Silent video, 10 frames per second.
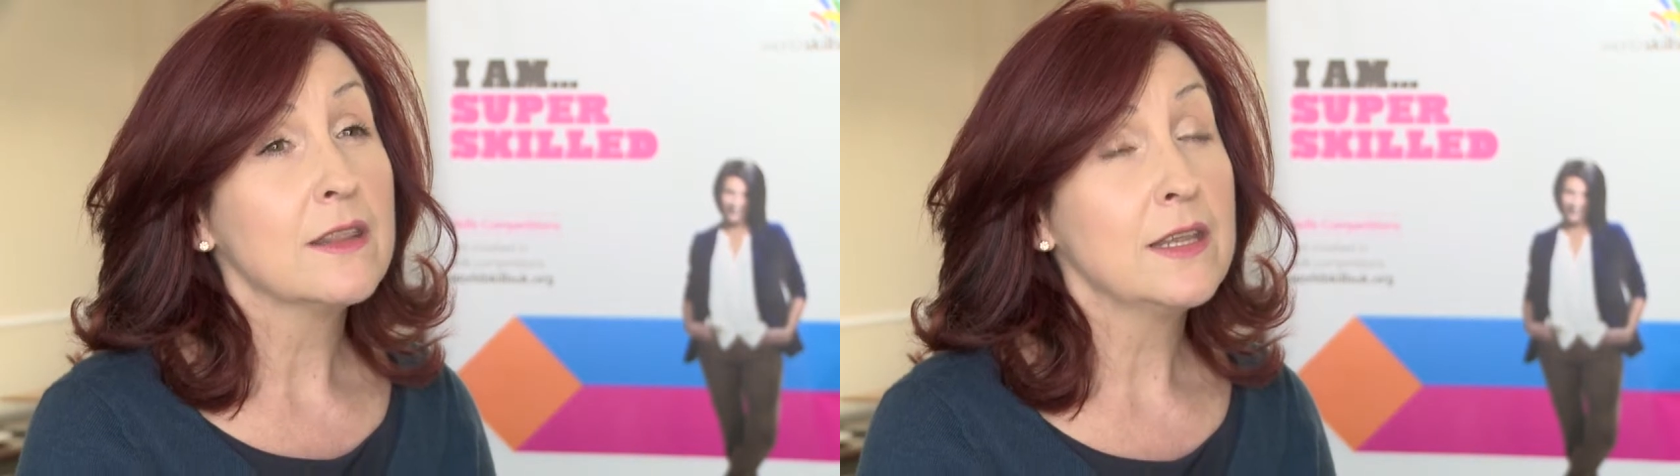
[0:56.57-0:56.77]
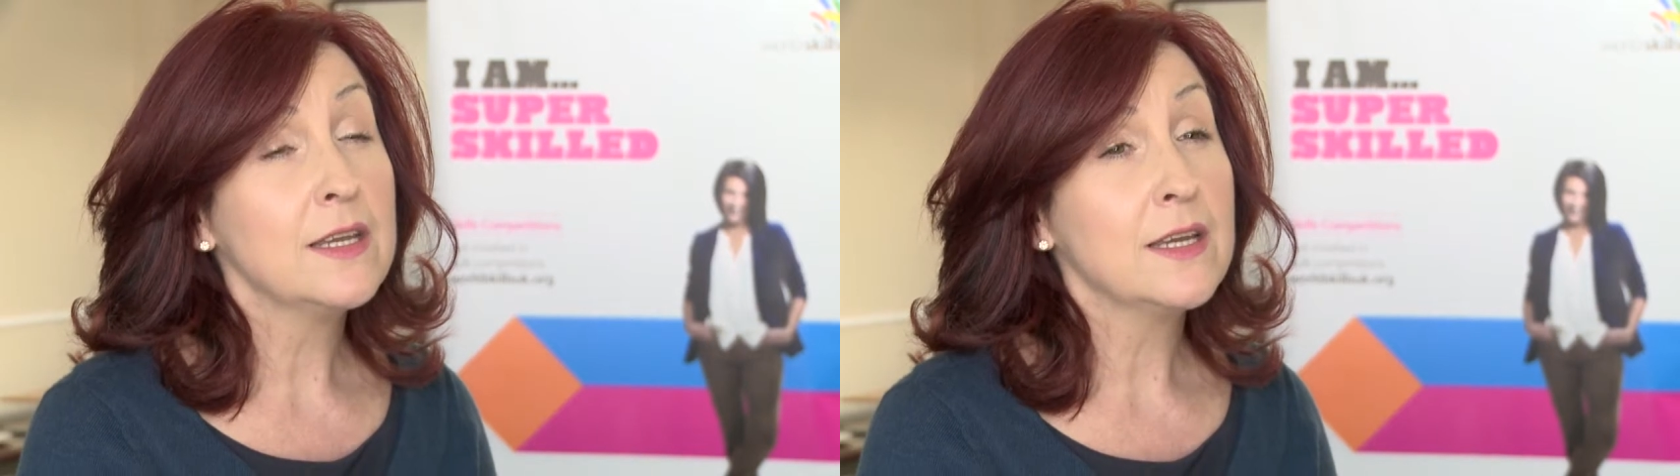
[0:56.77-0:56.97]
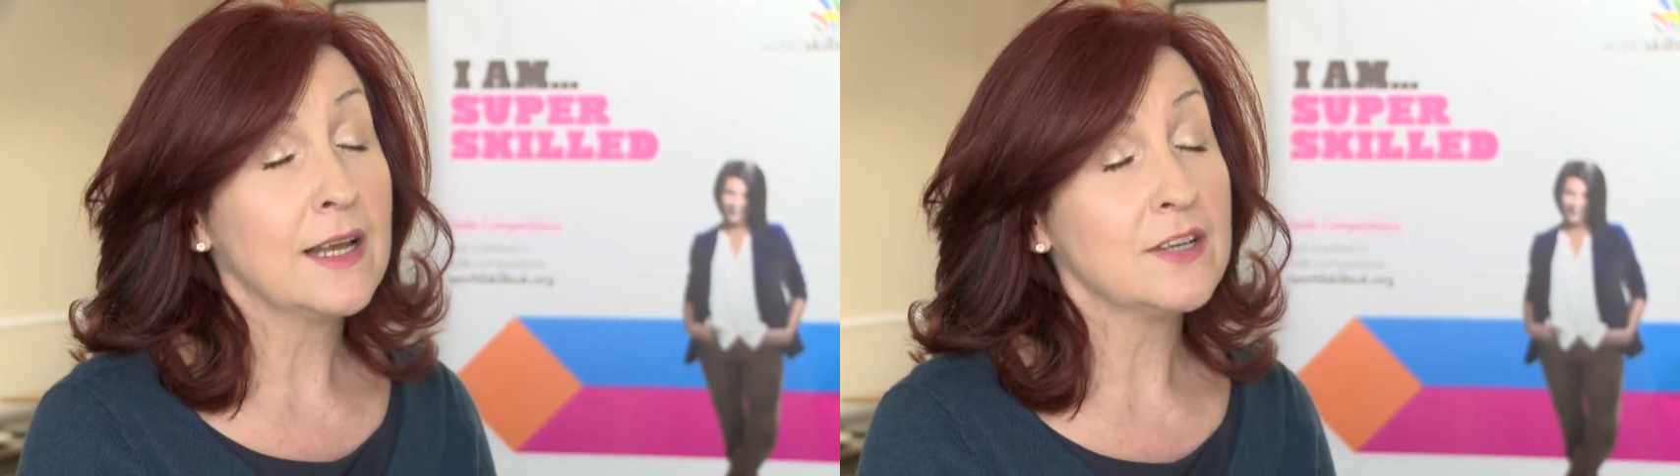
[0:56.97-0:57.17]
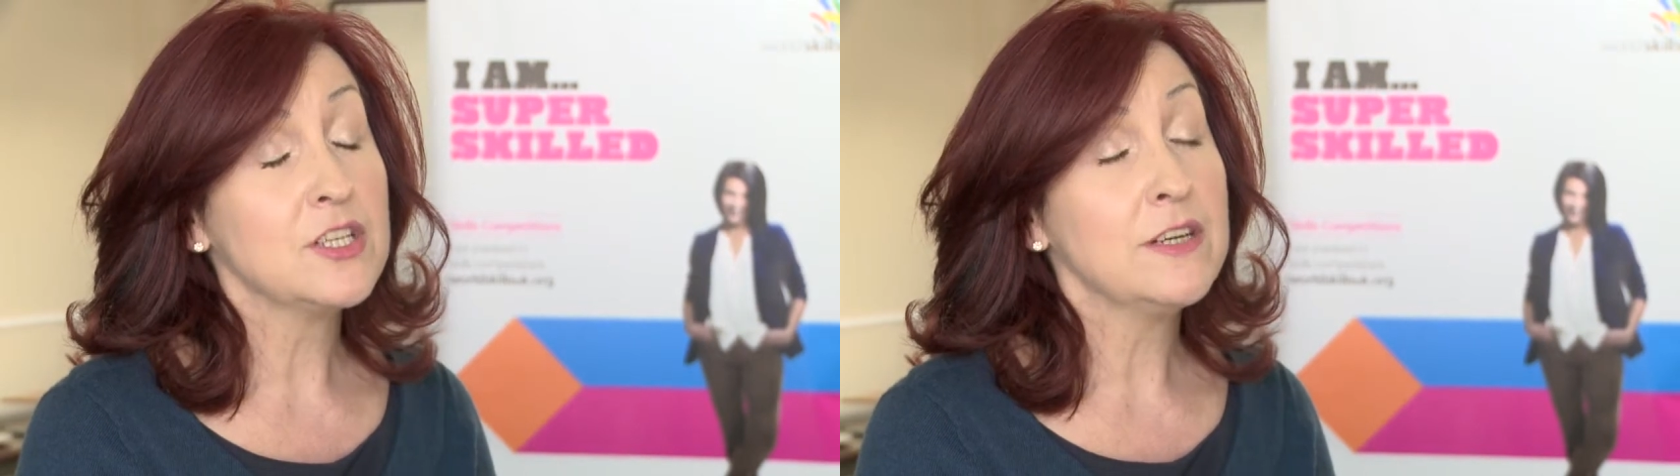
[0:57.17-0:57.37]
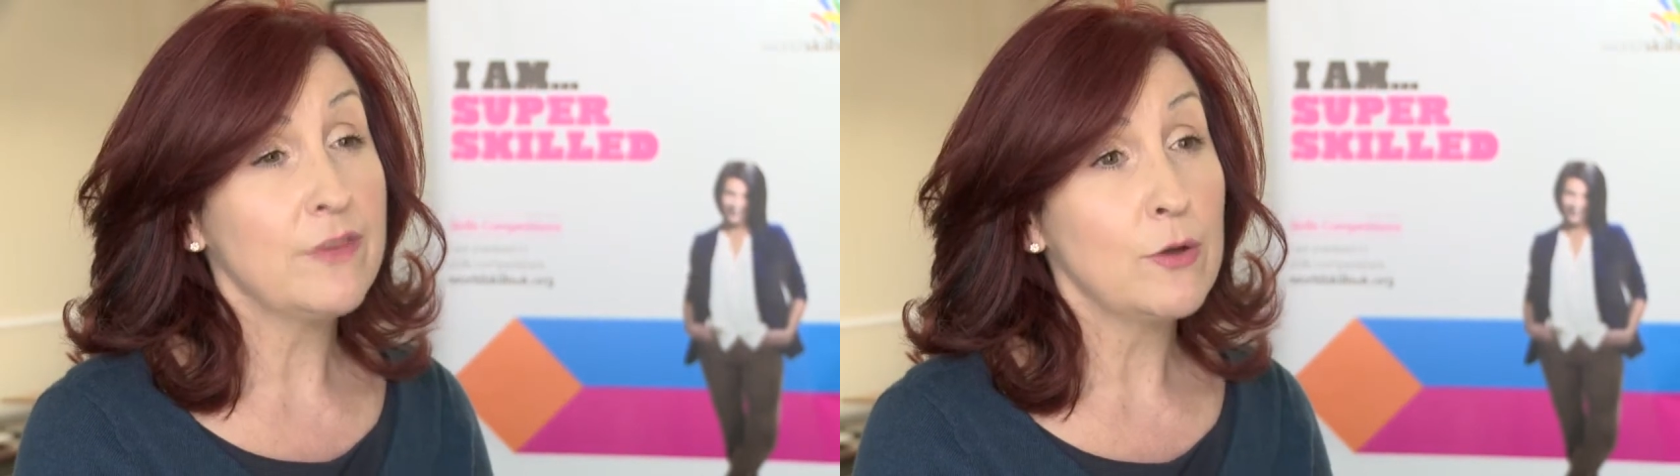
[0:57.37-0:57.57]
then you can
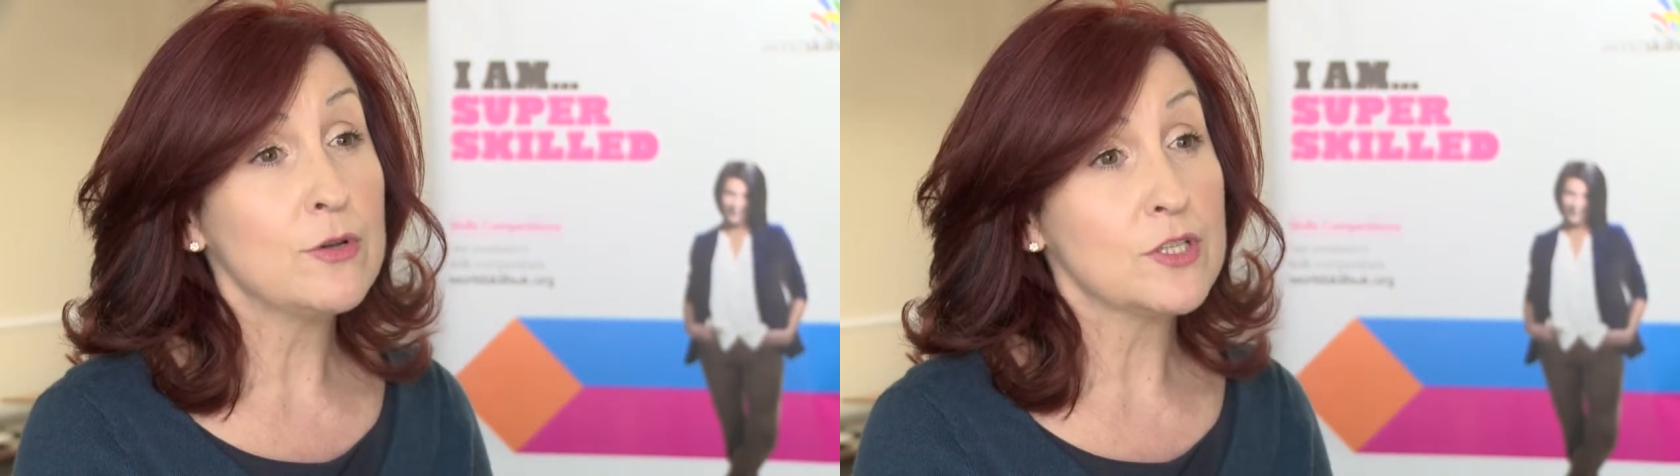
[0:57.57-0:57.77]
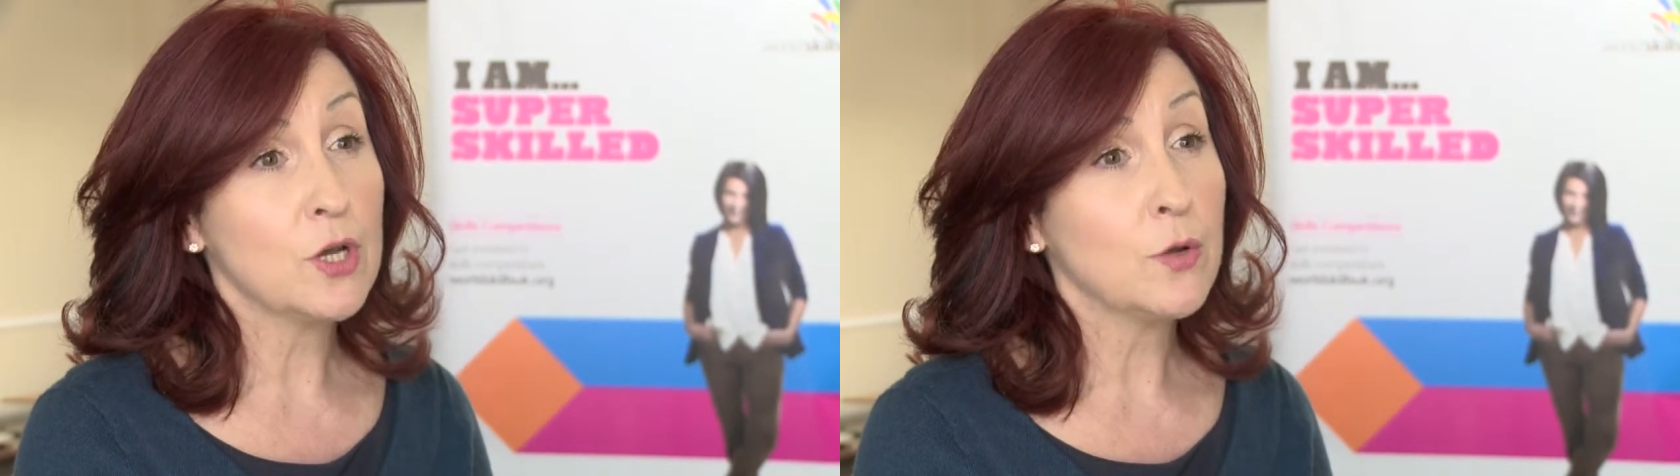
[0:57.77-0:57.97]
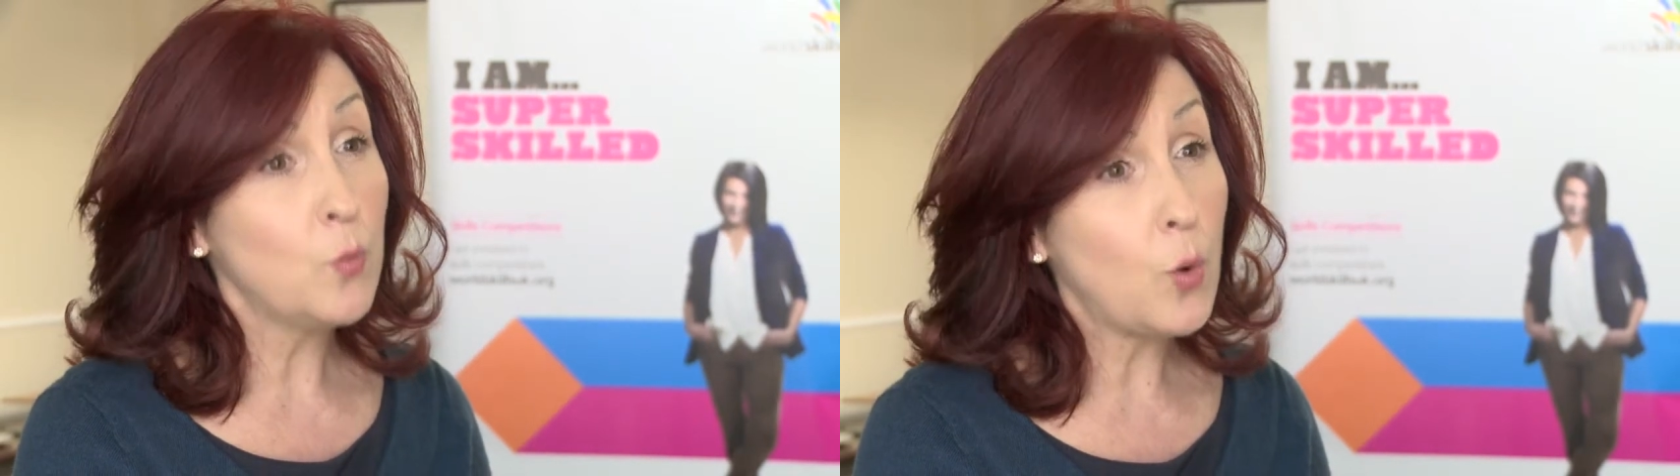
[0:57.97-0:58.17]
actually focus on